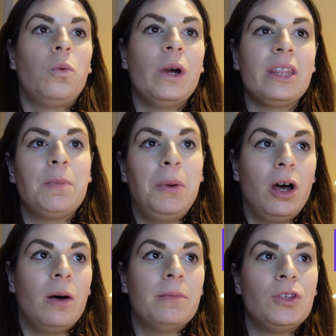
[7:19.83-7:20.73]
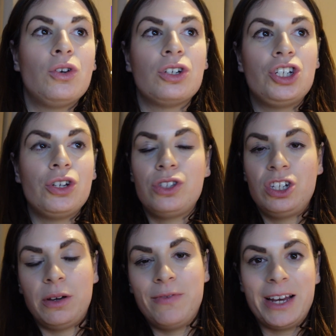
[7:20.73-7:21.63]
With Plum, you can choose
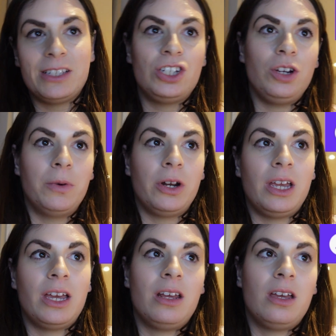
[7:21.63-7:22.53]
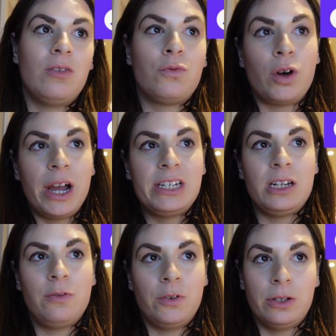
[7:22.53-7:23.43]
to invest your money in a
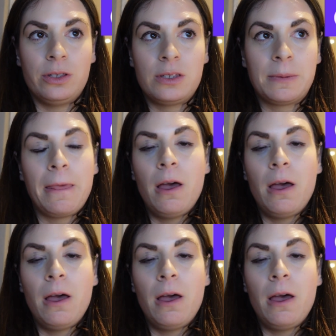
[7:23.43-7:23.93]
variety of funds.